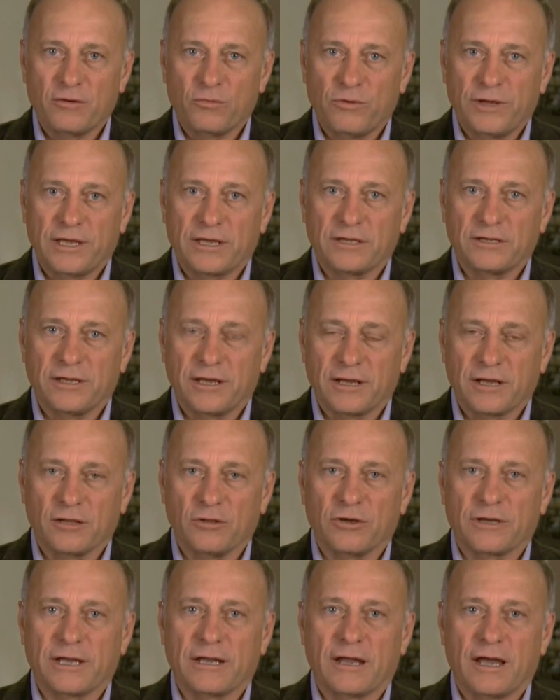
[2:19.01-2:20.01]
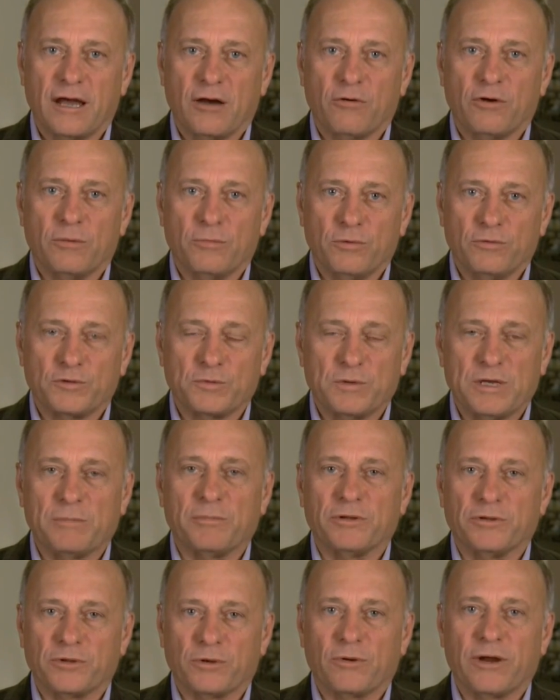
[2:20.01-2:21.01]
then we can take a look at how it moves
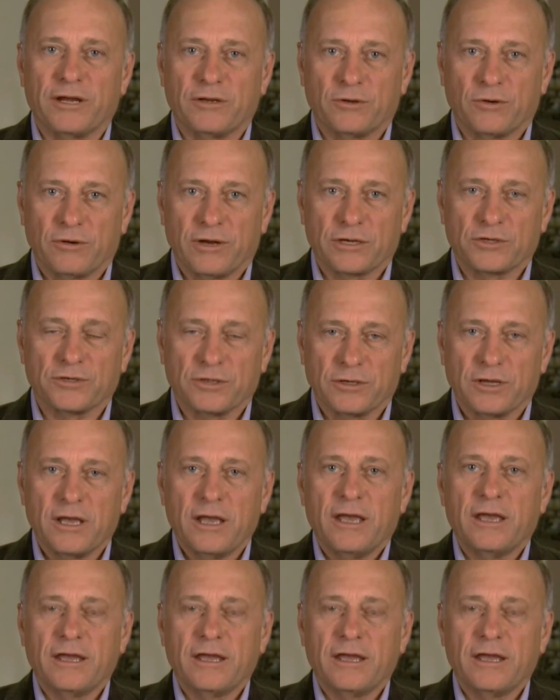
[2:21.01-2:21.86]
people in the right direction.